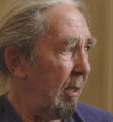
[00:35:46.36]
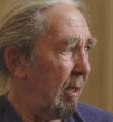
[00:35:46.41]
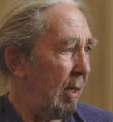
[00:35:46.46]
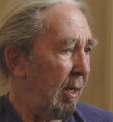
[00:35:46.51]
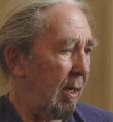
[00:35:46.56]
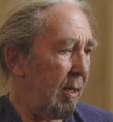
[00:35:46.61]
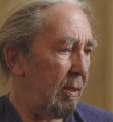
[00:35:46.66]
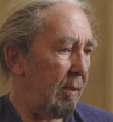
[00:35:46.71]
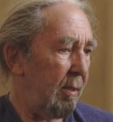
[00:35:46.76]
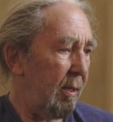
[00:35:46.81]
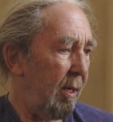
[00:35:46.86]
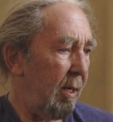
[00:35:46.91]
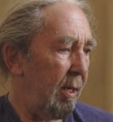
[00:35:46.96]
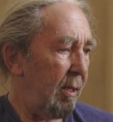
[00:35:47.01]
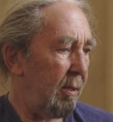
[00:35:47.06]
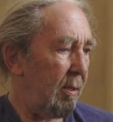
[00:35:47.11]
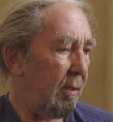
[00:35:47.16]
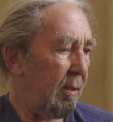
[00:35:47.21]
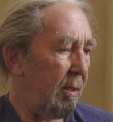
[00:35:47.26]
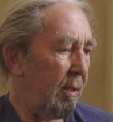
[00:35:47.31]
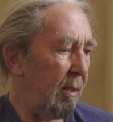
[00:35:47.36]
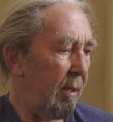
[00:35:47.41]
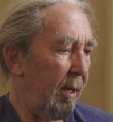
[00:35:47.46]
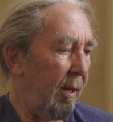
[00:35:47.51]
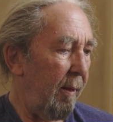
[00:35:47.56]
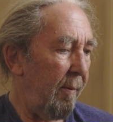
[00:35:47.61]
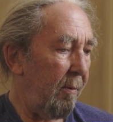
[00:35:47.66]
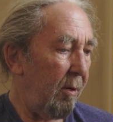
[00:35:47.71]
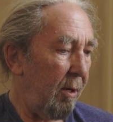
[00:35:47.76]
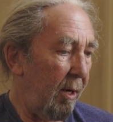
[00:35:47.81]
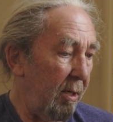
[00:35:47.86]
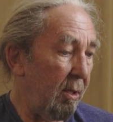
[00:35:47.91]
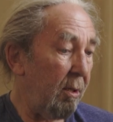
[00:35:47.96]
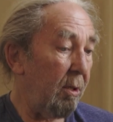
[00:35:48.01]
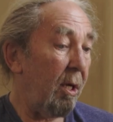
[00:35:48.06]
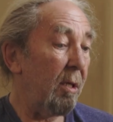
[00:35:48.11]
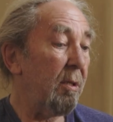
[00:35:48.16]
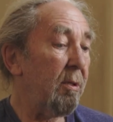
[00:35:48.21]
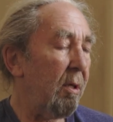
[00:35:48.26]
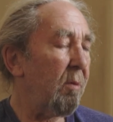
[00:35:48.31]
And
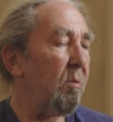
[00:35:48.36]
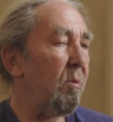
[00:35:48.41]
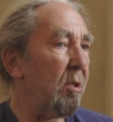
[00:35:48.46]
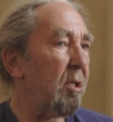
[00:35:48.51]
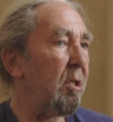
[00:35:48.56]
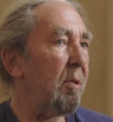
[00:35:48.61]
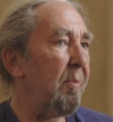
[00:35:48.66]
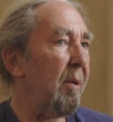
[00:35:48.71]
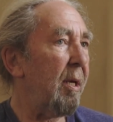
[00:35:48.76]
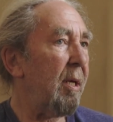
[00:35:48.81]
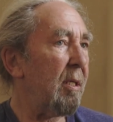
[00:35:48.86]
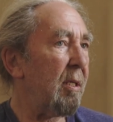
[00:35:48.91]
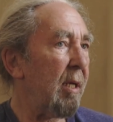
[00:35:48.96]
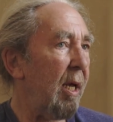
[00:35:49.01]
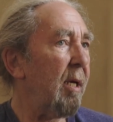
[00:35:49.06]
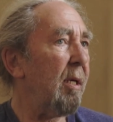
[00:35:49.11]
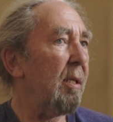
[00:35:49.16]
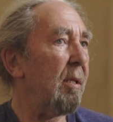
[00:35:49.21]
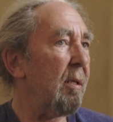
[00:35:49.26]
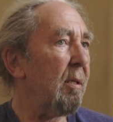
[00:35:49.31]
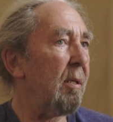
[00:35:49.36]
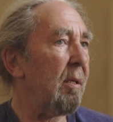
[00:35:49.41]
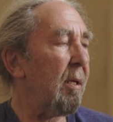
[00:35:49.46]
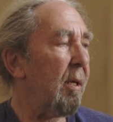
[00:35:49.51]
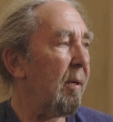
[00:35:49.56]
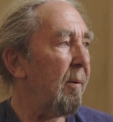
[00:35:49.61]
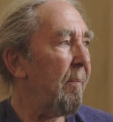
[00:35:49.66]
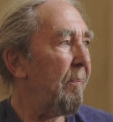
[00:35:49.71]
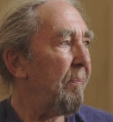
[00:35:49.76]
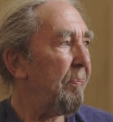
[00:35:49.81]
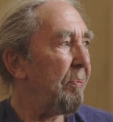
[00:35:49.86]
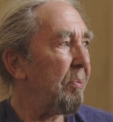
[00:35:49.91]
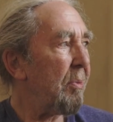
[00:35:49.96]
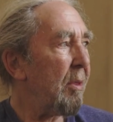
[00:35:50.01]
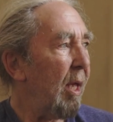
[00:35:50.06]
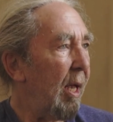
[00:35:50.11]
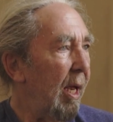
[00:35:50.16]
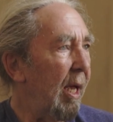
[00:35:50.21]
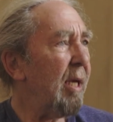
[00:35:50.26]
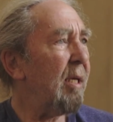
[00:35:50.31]
London was the base. England,
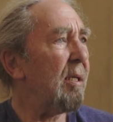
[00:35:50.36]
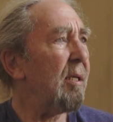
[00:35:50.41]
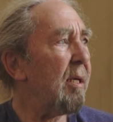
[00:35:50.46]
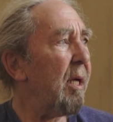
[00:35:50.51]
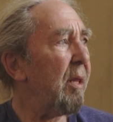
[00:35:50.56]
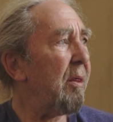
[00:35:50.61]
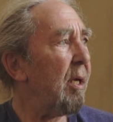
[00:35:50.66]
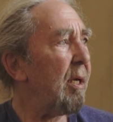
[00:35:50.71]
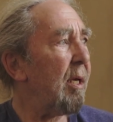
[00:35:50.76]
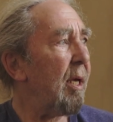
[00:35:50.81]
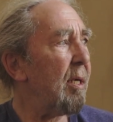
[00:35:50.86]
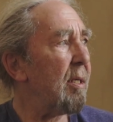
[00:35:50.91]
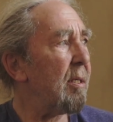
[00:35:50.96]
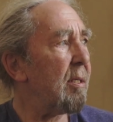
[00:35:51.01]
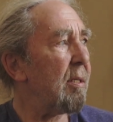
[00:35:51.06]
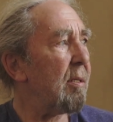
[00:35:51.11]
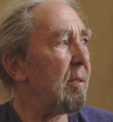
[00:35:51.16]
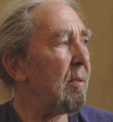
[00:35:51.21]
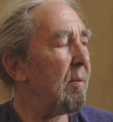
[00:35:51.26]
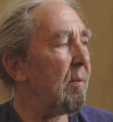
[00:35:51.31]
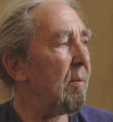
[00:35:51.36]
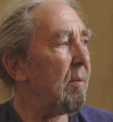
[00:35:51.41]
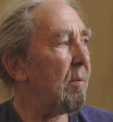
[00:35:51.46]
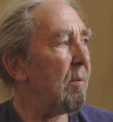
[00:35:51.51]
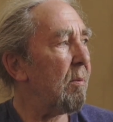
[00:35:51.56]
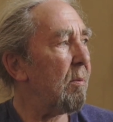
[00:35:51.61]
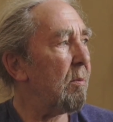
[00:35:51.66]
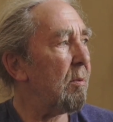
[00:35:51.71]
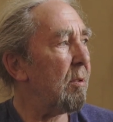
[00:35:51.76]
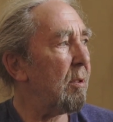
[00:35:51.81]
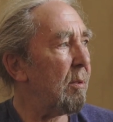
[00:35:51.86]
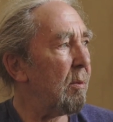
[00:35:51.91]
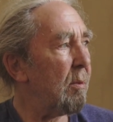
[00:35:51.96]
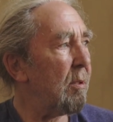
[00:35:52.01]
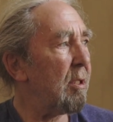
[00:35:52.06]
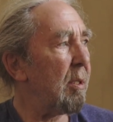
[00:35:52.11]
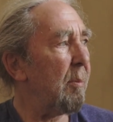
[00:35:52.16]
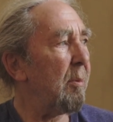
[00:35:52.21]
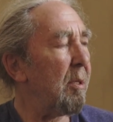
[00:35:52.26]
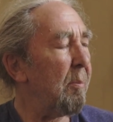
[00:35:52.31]
I think, has
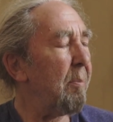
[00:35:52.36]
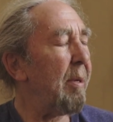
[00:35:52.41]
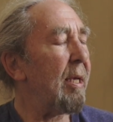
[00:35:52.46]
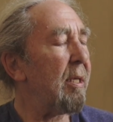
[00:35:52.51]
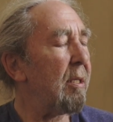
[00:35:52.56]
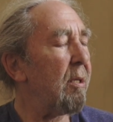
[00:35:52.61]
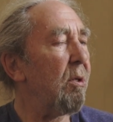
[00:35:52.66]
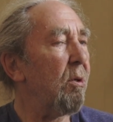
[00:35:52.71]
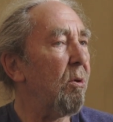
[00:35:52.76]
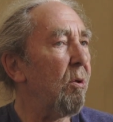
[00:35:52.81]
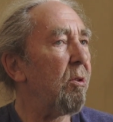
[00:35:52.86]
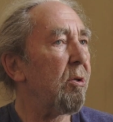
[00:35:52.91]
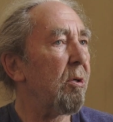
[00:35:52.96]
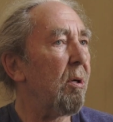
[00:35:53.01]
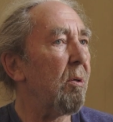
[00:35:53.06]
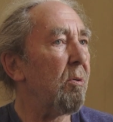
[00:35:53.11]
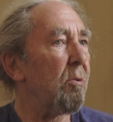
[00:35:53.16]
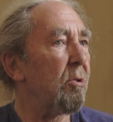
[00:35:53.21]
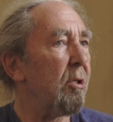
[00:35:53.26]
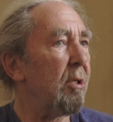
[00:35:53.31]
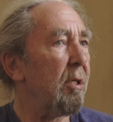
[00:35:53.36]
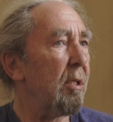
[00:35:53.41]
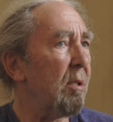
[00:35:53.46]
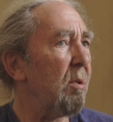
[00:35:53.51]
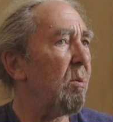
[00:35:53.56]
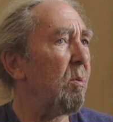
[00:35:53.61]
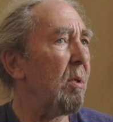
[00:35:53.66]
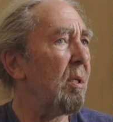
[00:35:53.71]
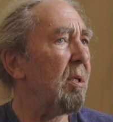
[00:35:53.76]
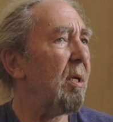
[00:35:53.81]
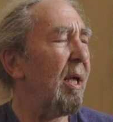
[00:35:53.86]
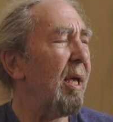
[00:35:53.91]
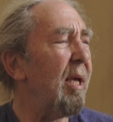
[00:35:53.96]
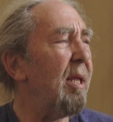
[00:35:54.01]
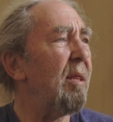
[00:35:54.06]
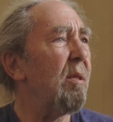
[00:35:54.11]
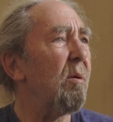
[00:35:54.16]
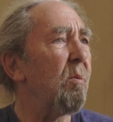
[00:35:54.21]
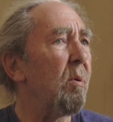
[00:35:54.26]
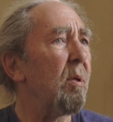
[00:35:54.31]
some of the best youth culture in the
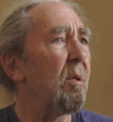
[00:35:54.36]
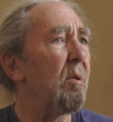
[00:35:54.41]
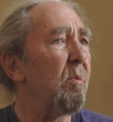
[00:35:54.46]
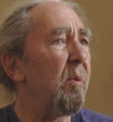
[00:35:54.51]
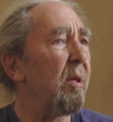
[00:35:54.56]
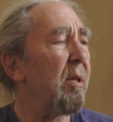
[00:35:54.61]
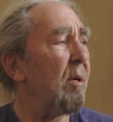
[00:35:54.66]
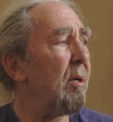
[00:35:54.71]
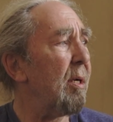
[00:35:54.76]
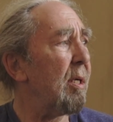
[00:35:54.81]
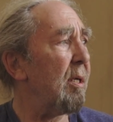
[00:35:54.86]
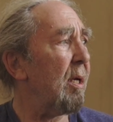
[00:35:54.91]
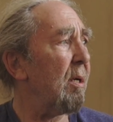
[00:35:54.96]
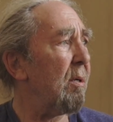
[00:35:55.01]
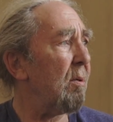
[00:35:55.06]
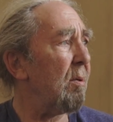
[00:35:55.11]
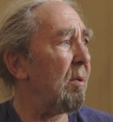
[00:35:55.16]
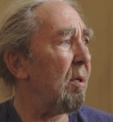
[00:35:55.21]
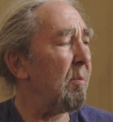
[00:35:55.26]
world, without a doubt.